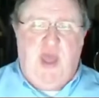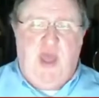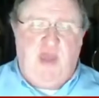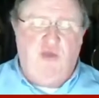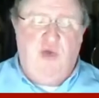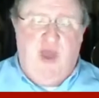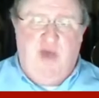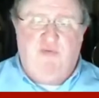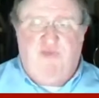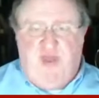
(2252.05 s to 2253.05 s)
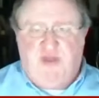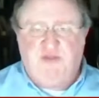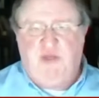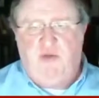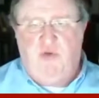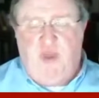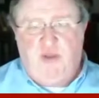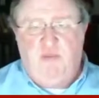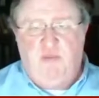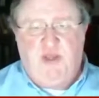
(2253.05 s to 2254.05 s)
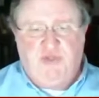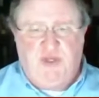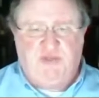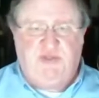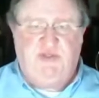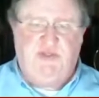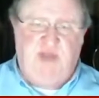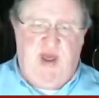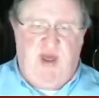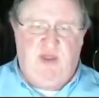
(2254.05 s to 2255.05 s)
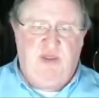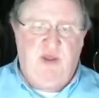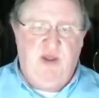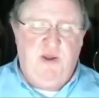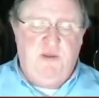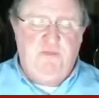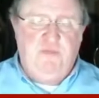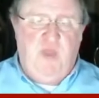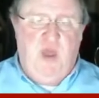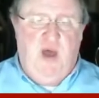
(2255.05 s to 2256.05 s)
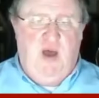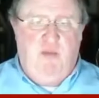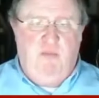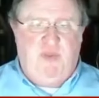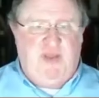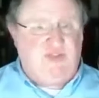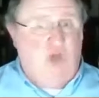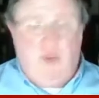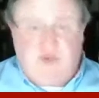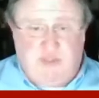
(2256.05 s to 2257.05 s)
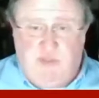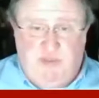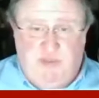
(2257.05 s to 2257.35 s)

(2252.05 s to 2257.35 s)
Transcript: and you have a vacancy created by a justice's death. But that's all the